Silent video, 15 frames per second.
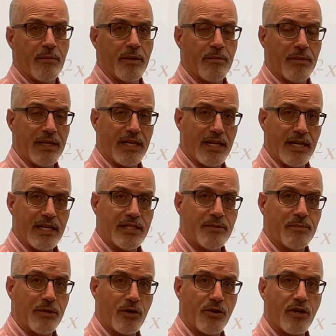because
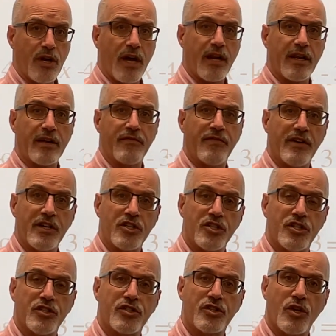periodic
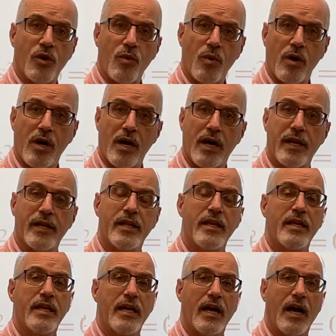functions go on
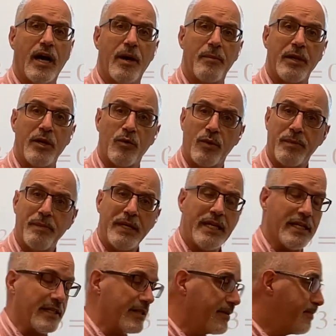and
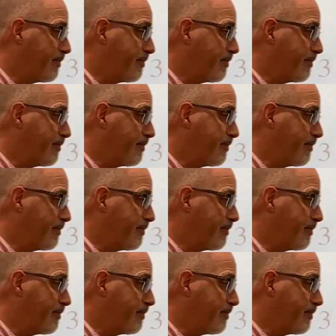repeat.